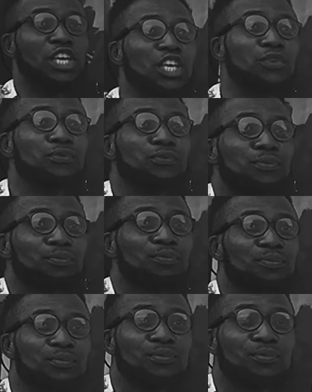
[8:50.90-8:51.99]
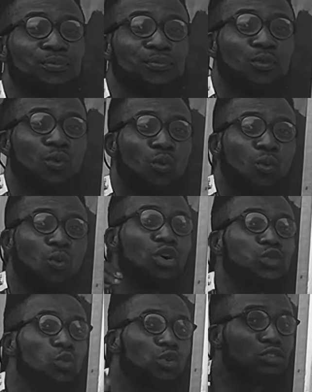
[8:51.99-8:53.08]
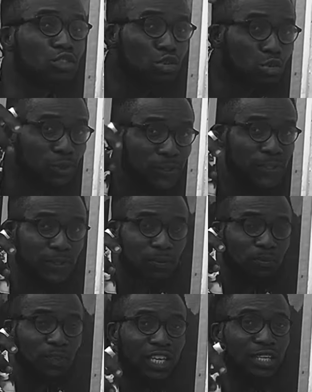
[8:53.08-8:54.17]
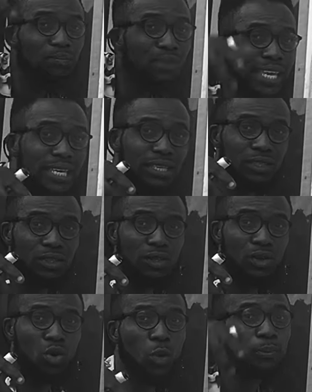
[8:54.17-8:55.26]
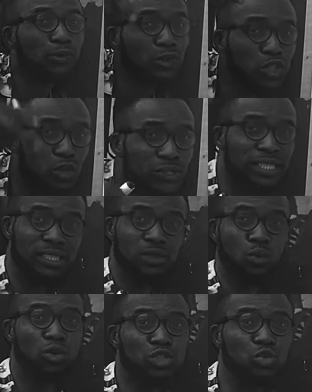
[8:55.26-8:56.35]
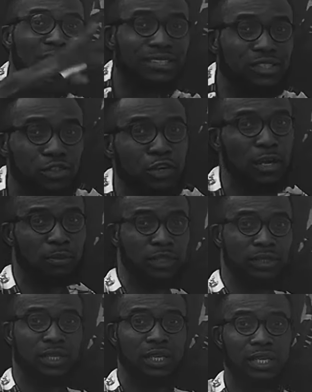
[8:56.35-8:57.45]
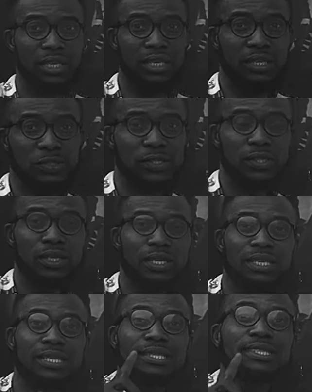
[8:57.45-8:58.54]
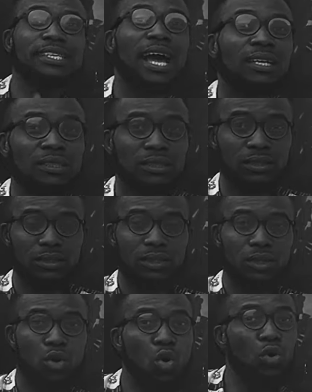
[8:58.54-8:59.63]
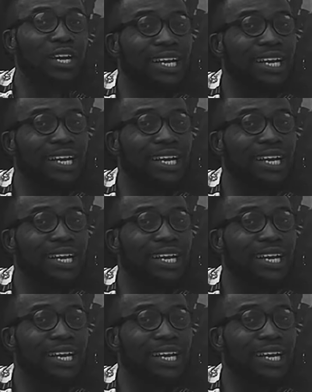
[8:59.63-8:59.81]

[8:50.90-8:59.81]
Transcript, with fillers: If what was used in making or producing what you are describing is sand or